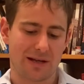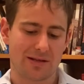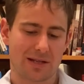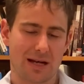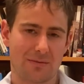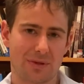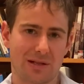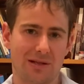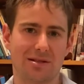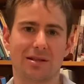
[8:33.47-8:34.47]
this
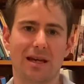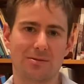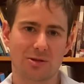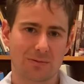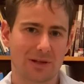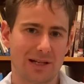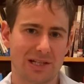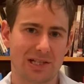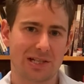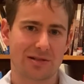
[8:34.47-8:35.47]
company is it keeps
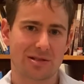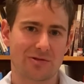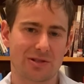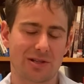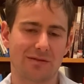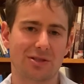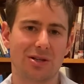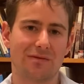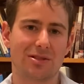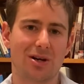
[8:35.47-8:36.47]
replenishing its reserves
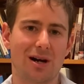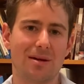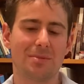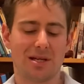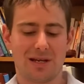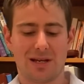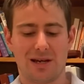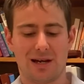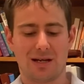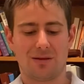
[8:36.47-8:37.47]
over time.
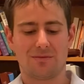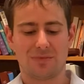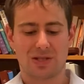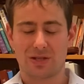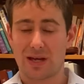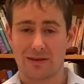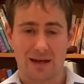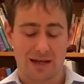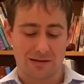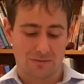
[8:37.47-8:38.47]
And
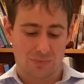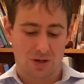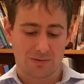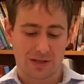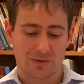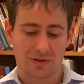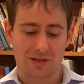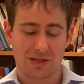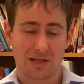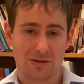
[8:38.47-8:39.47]
they probably will
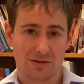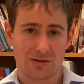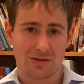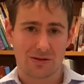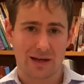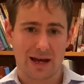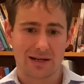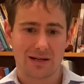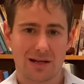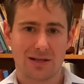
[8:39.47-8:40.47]
continue to do that.
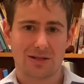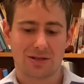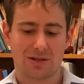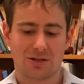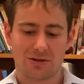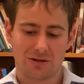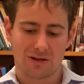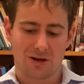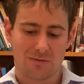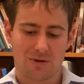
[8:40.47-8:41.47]
So should the
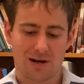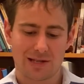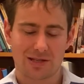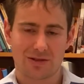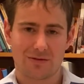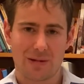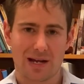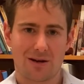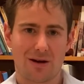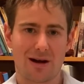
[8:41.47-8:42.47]
gold prices remain
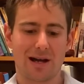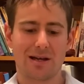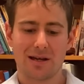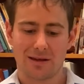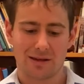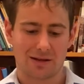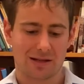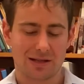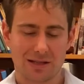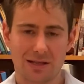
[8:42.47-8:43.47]
high, they're going to
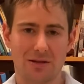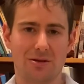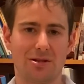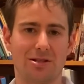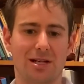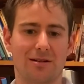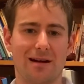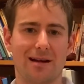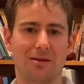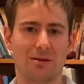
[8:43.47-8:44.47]
continue to
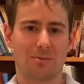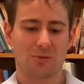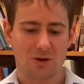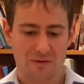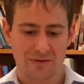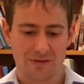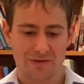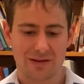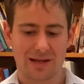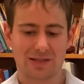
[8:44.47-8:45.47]
generate a lot of profit for
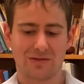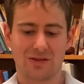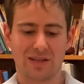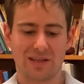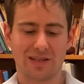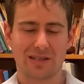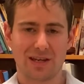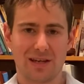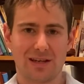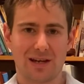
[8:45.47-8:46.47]
the next few years,
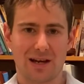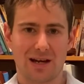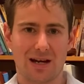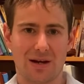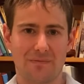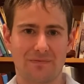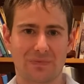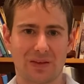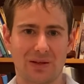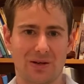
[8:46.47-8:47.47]

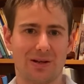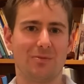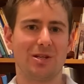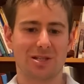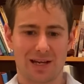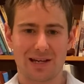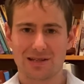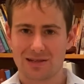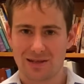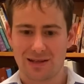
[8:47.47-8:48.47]
in which
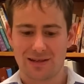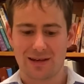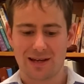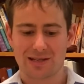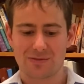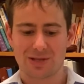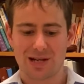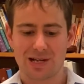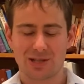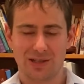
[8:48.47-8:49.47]
case they're
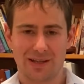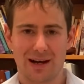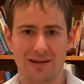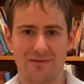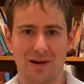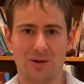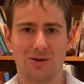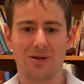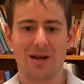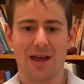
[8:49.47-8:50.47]
substantially
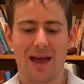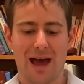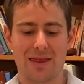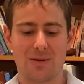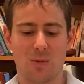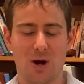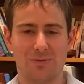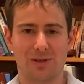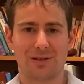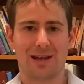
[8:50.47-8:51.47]
undervalued at the
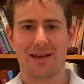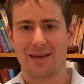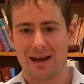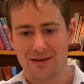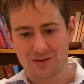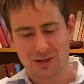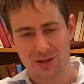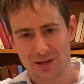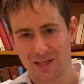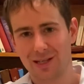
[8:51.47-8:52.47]
moment, and they are
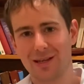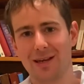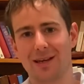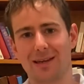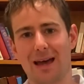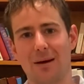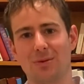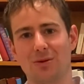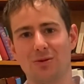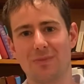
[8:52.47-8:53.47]
returning
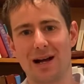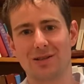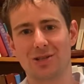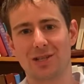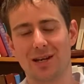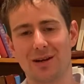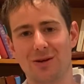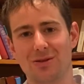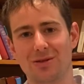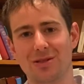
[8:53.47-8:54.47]
capital back to
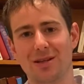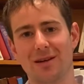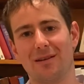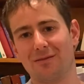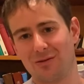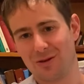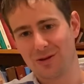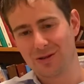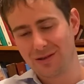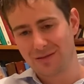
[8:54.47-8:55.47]
shareholders through
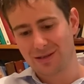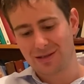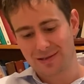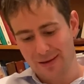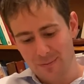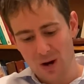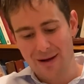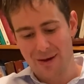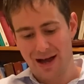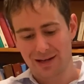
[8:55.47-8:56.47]
dividends and
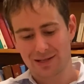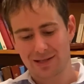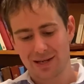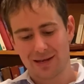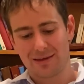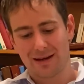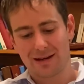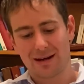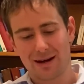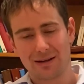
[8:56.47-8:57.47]
buybacks. They are
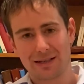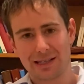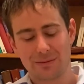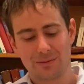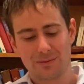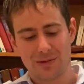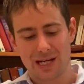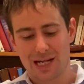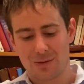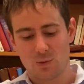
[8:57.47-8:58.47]
currently
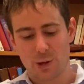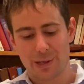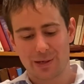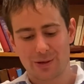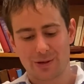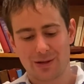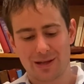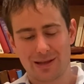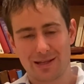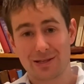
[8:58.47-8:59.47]
working on
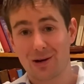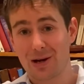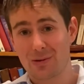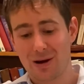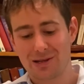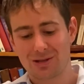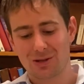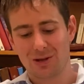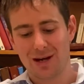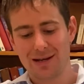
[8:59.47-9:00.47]
the Tiger Way
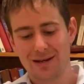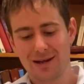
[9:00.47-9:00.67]
decline,